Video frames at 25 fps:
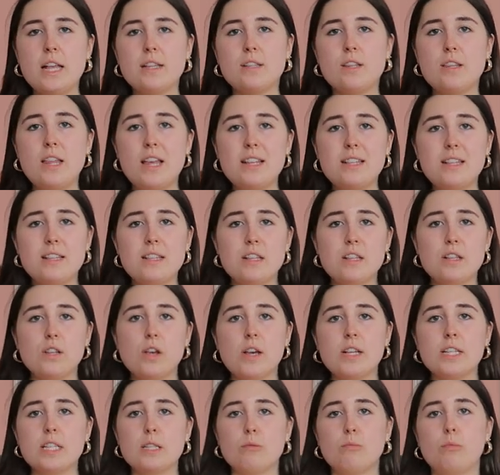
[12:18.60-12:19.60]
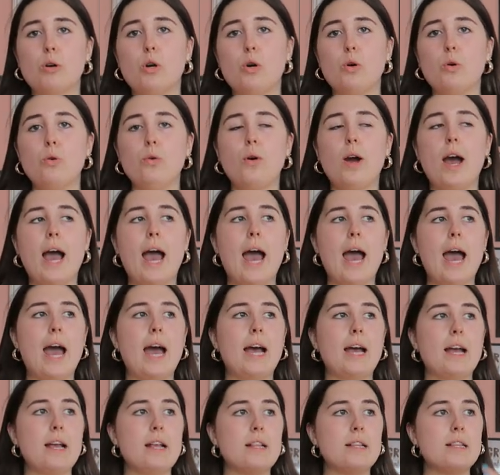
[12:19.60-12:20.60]
so this is a size small
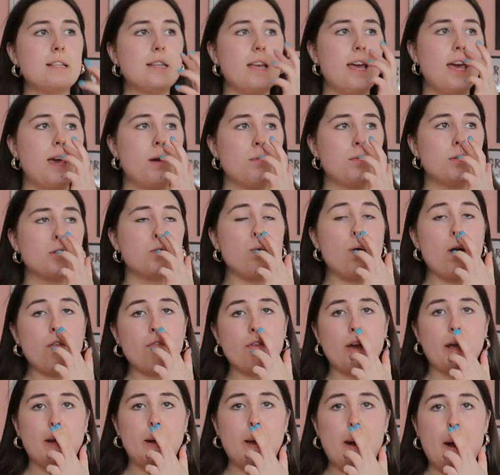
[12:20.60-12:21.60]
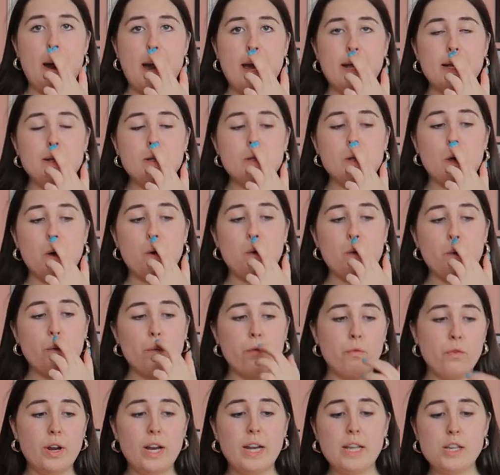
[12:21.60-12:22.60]
and it was $12.99 so
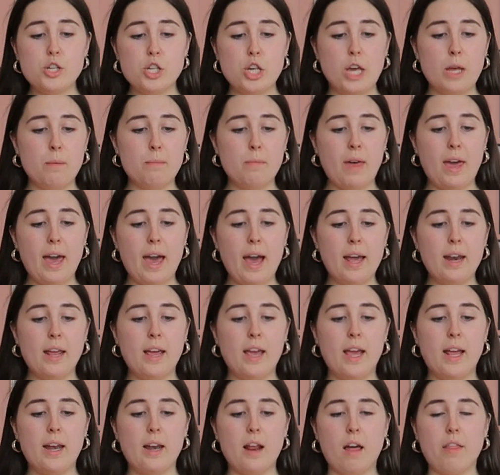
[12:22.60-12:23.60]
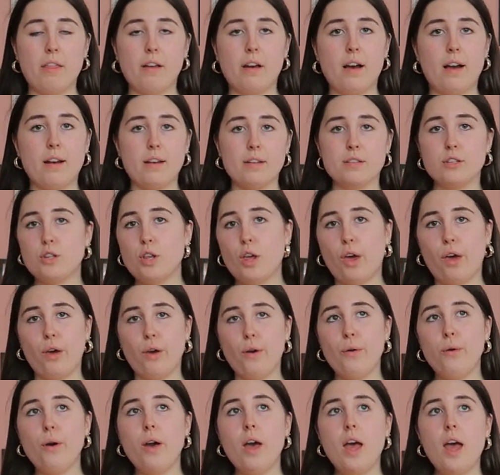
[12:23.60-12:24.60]
really cheap. They had it in other colours
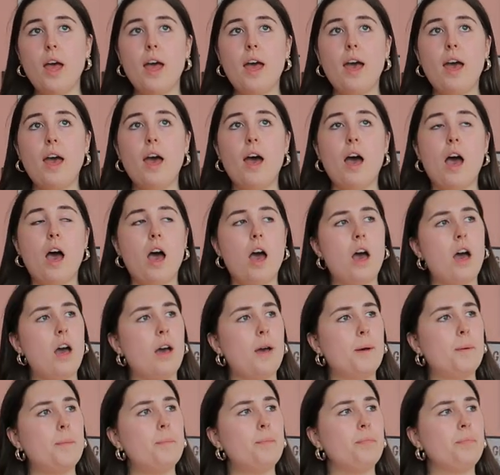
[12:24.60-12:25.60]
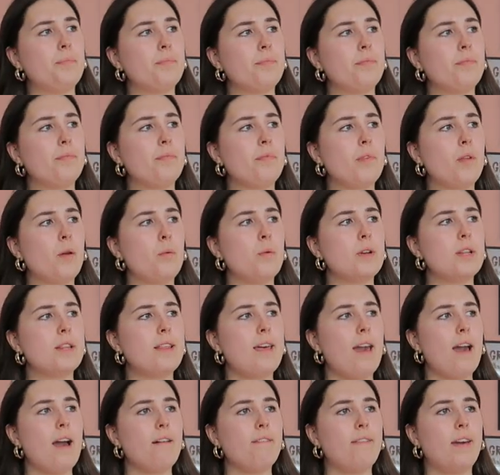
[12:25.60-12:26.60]
too. Um, what did
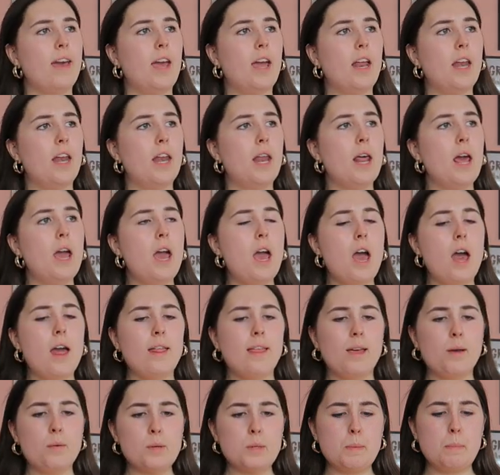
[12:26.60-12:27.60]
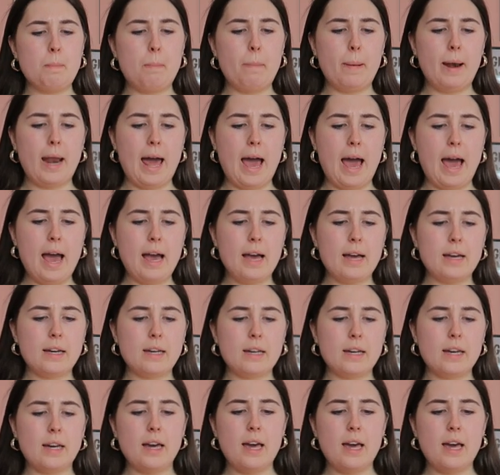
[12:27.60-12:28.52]
they have it in? I think it was a black